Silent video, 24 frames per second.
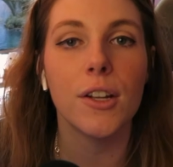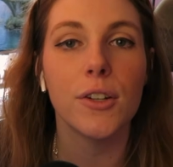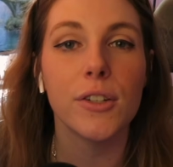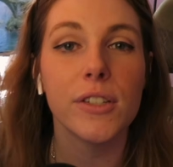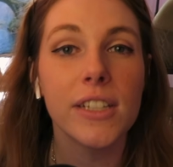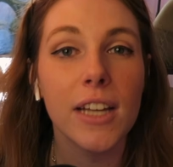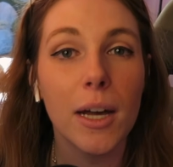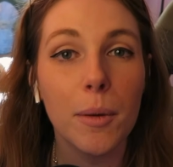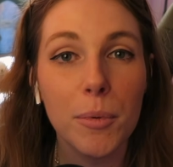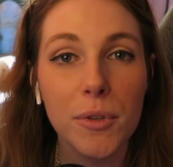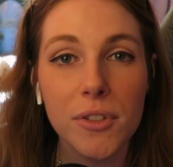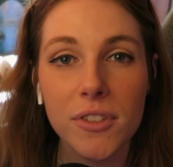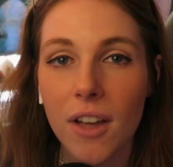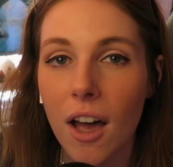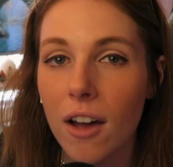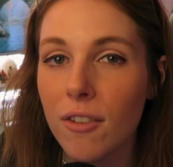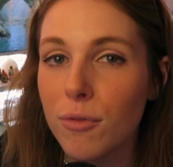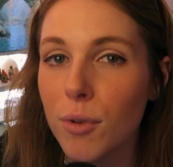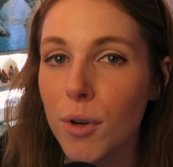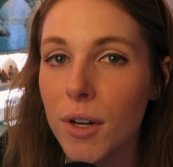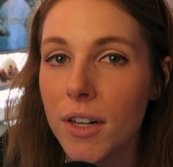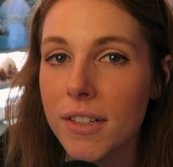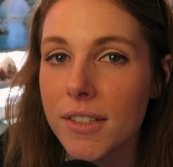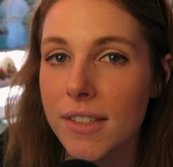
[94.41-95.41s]
There's a couple
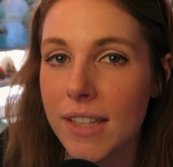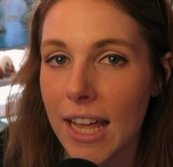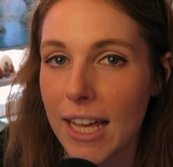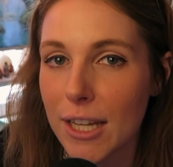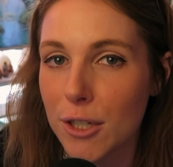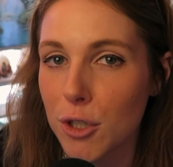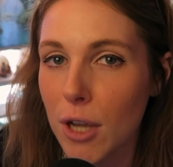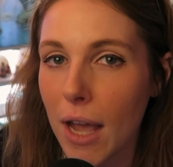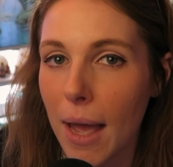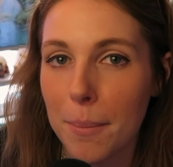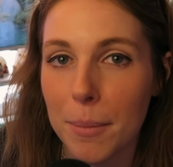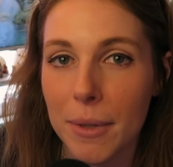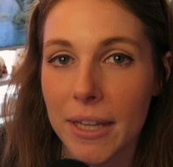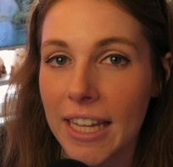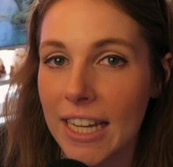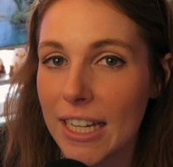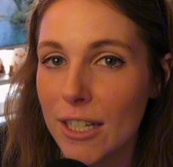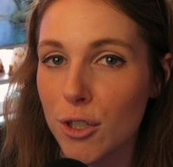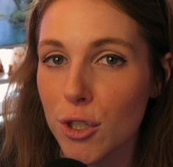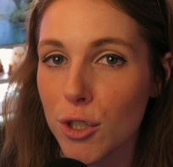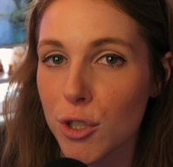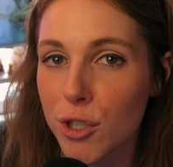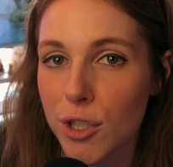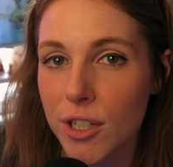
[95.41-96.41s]

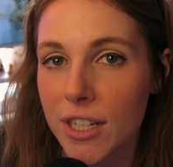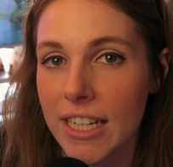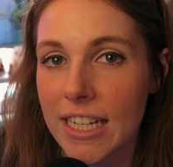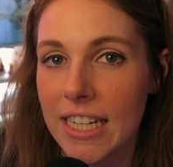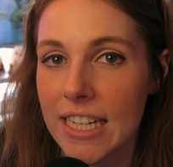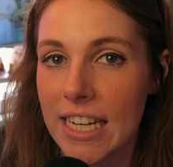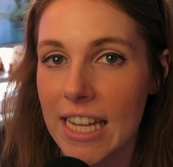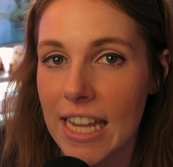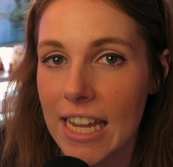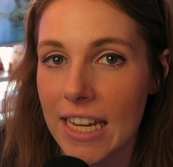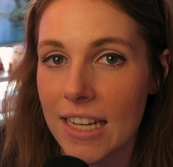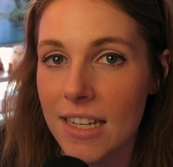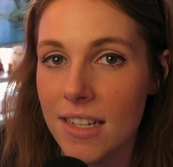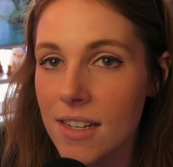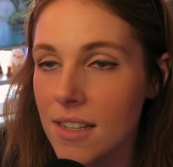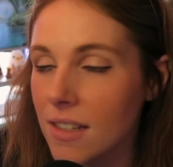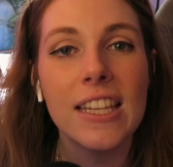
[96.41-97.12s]
software/applications you're going to need.